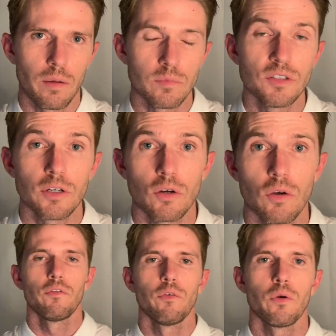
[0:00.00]
signal
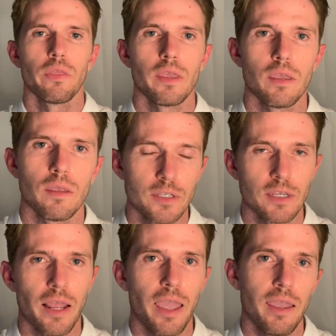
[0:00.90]
for the
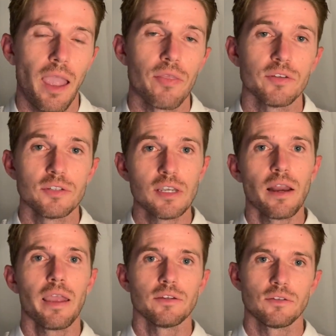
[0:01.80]
DNA, and this
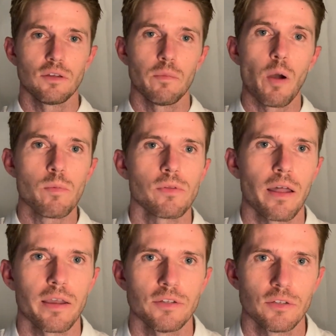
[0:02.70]
DNA is
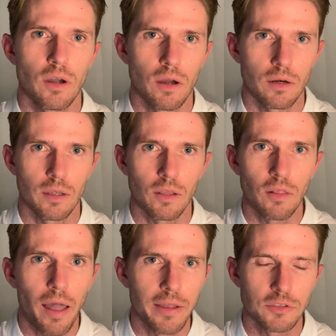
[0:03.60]
immobilized on a
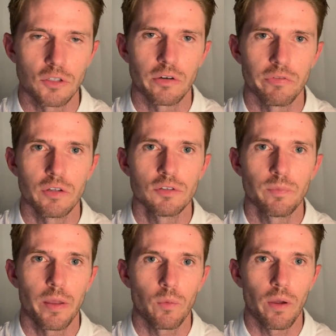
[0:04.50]
glass surface,
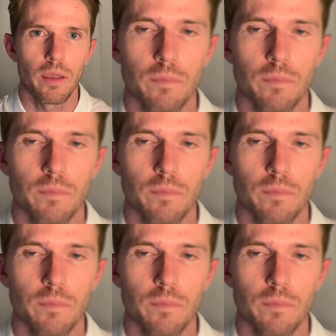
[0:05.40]
by the way.